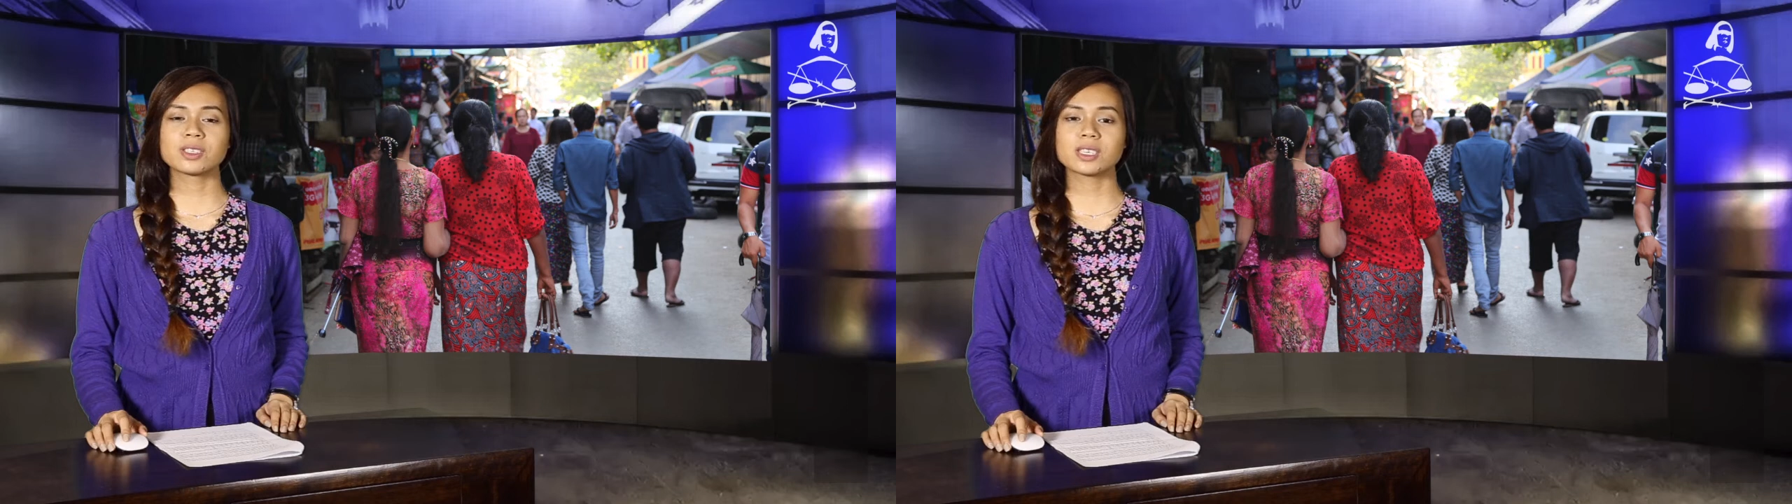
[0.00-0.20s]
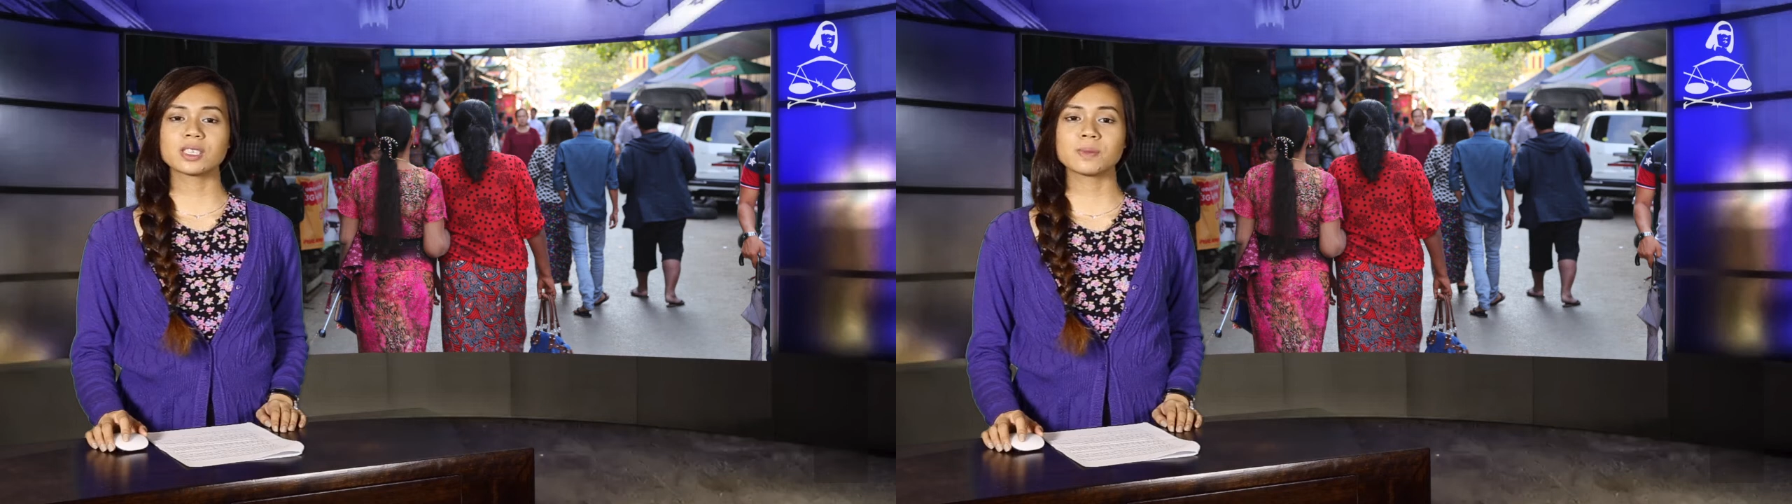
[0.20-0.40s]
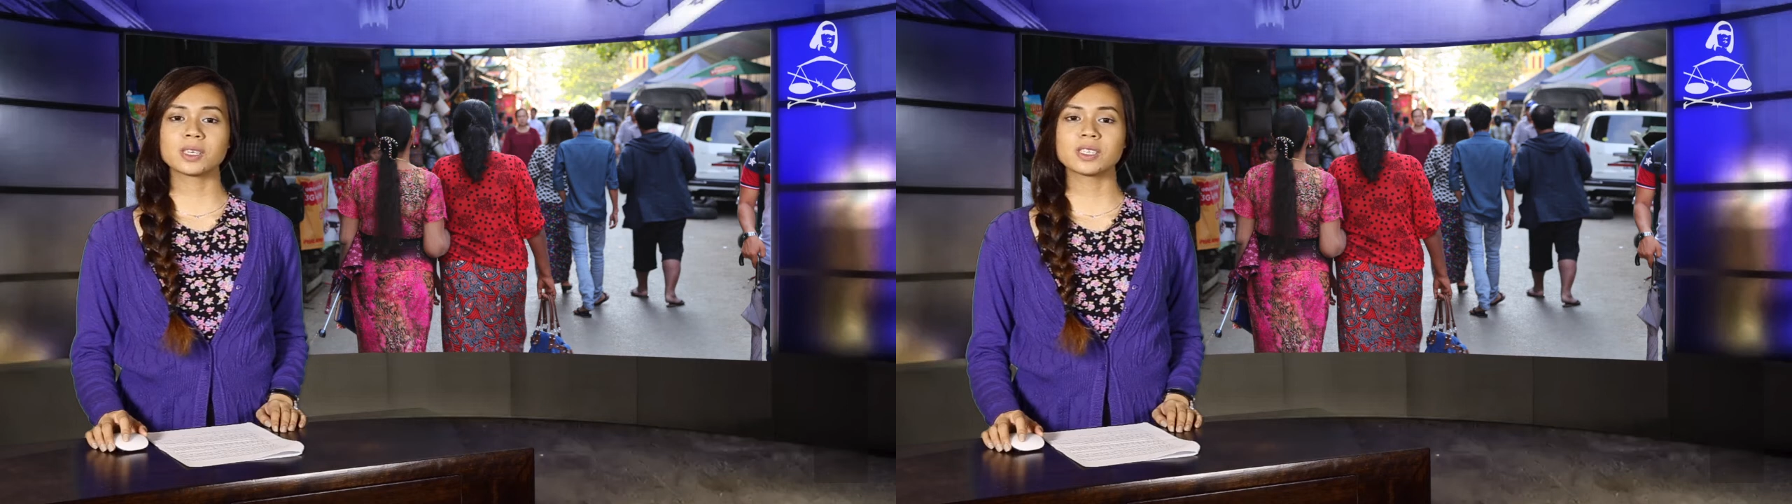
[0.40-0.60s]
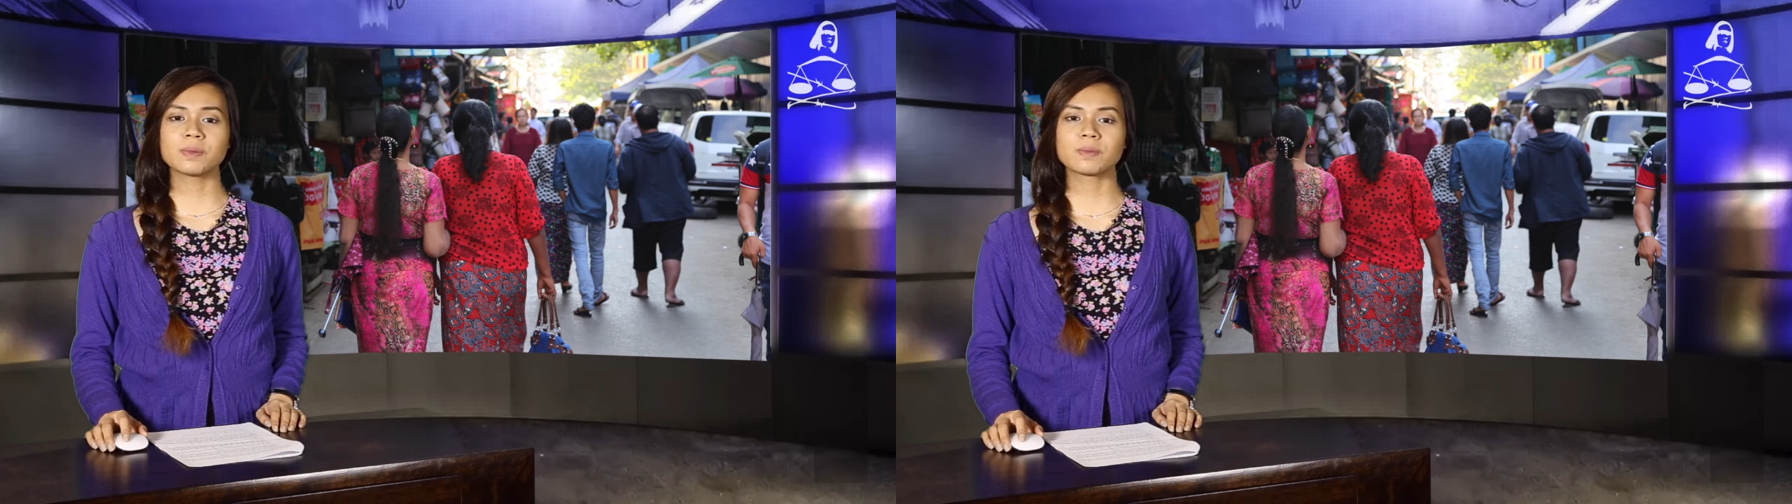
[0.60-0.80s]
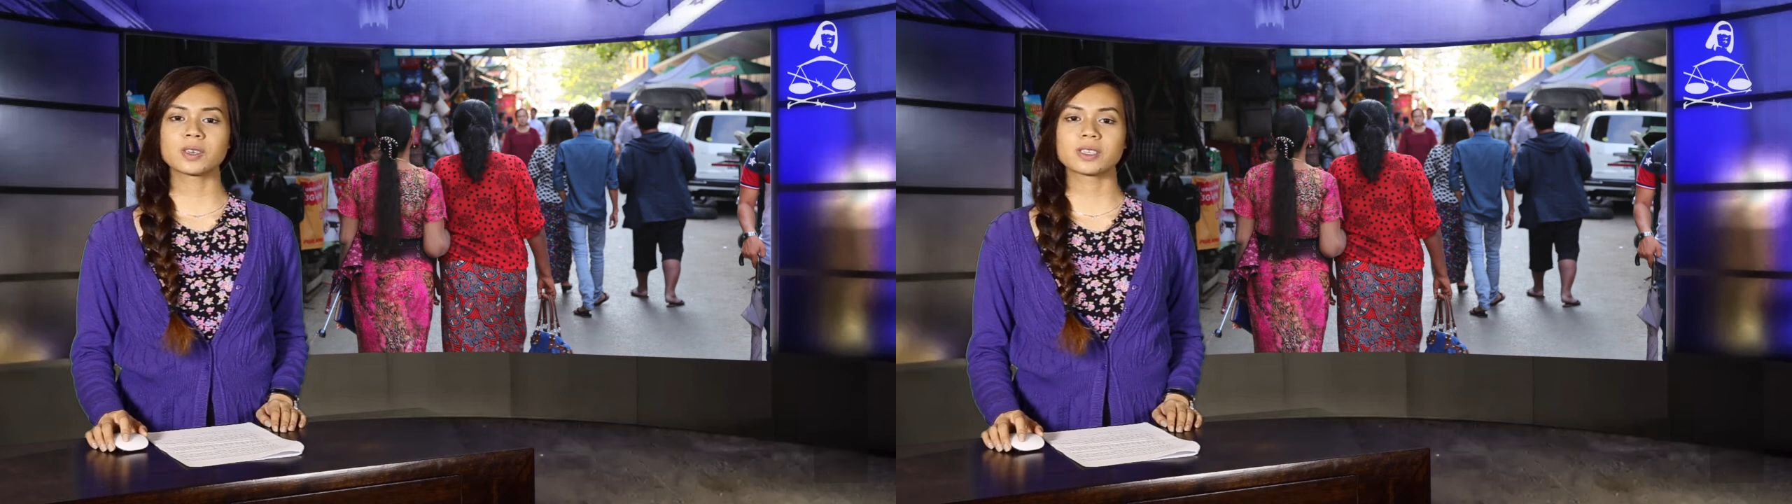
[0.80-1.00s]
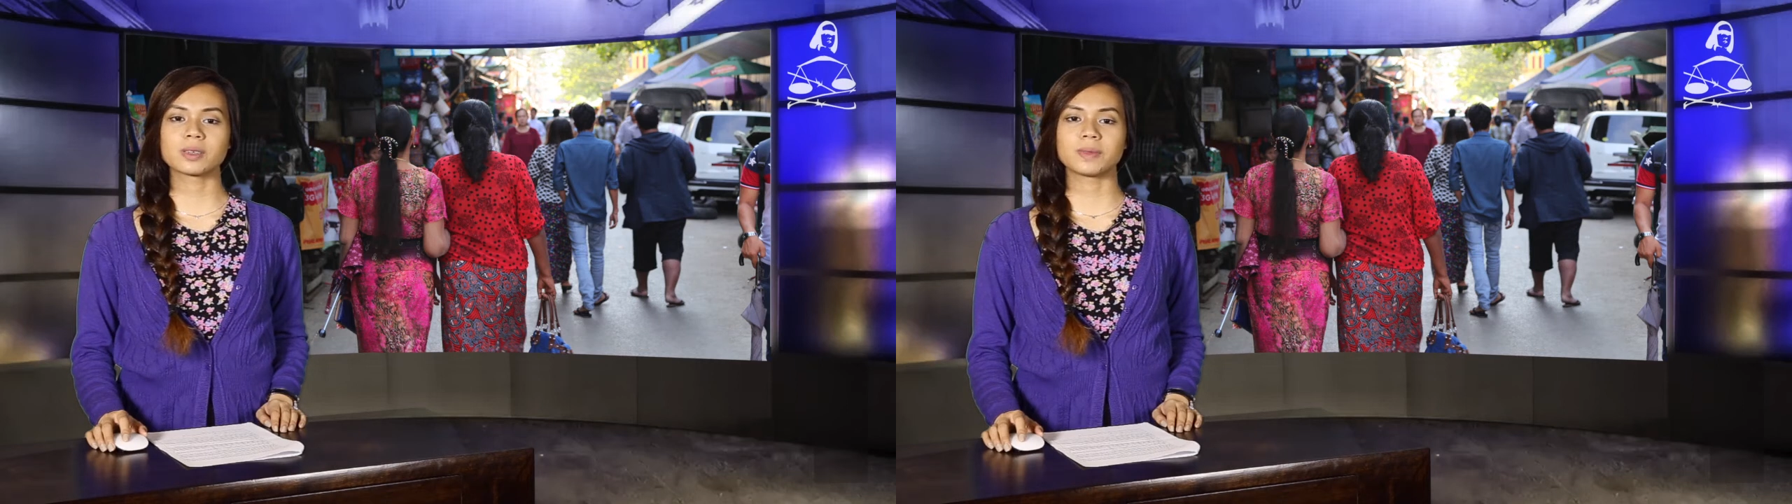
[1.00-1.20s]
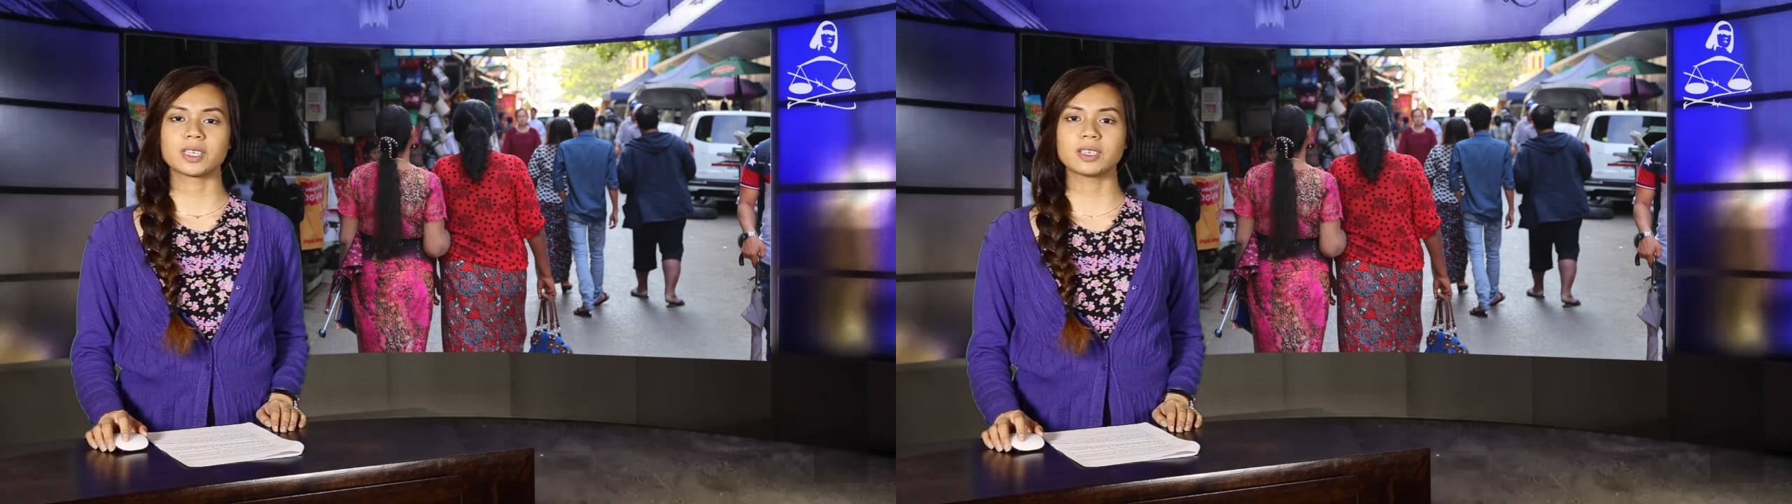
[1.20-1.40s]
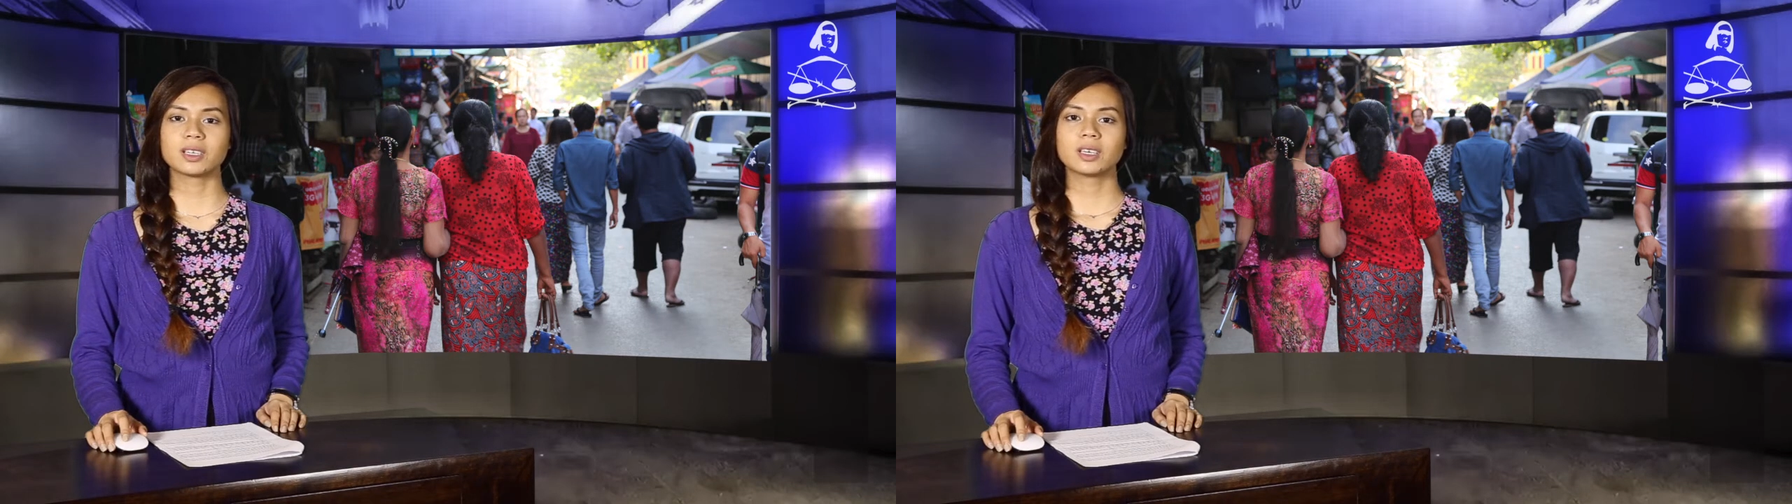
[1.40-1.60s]
6 months
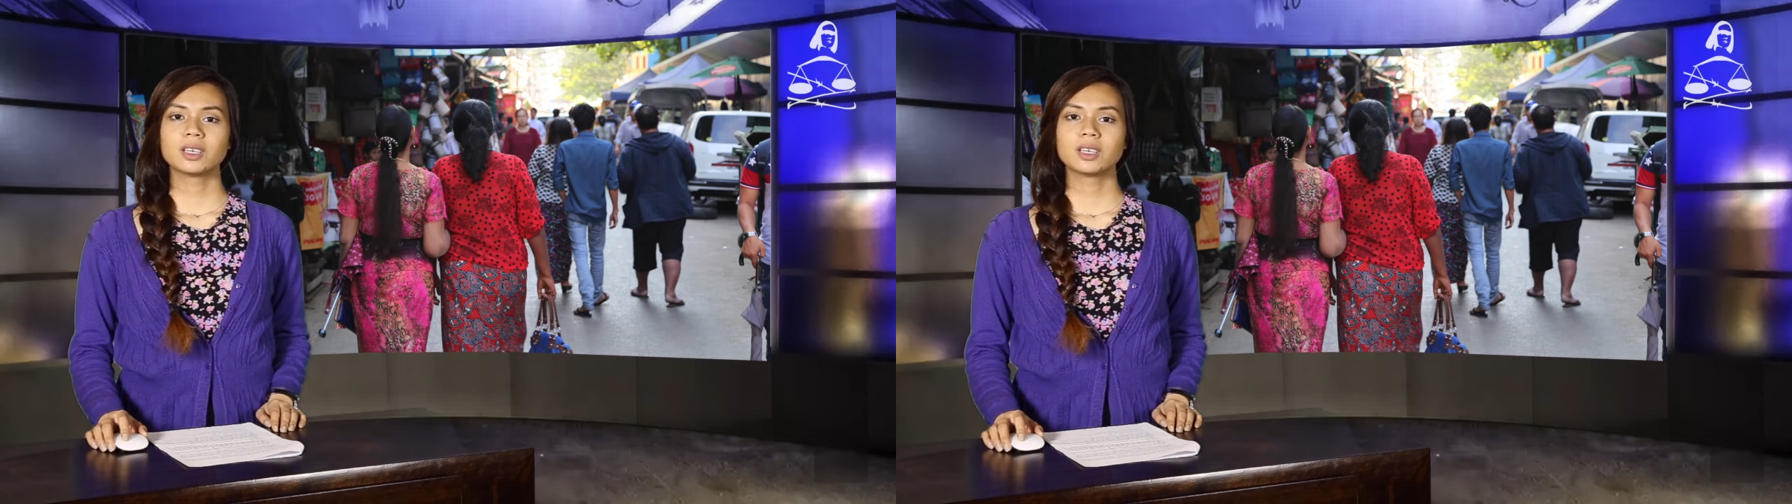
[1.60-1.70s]
imprisonment